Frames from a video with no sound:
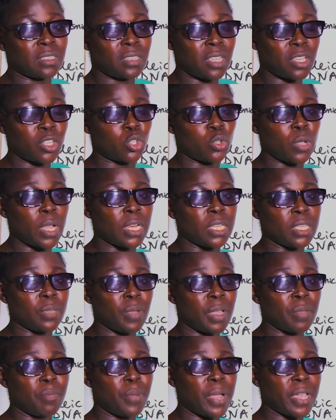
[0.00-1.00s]

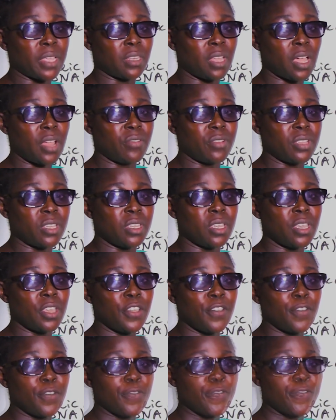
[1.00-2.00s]
asexually by binary
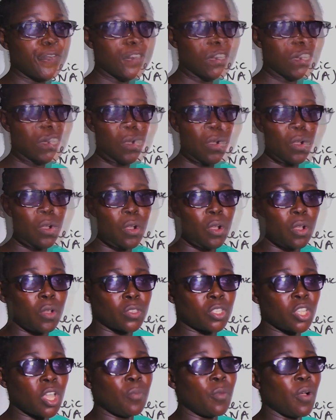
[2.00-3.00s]
fission.
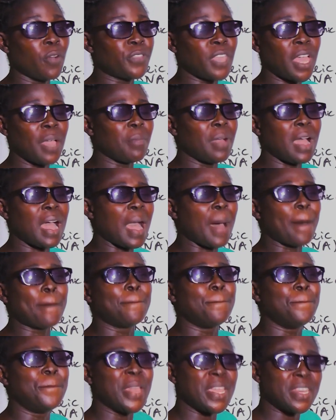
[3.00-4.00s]
Some of them
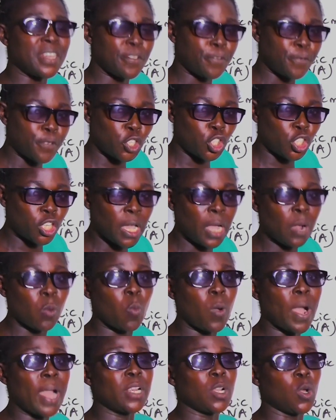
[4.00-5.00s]
are beneficial
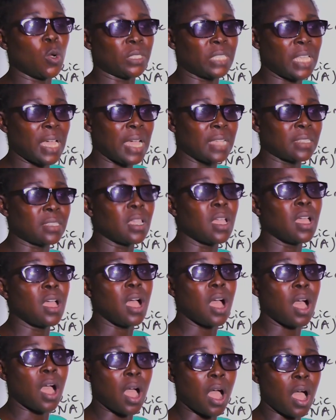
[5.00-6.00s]
while others
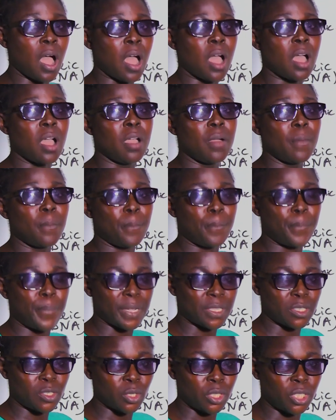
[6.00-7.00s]
are
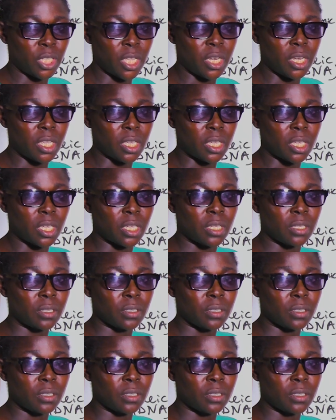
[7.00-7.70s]
pathogenic.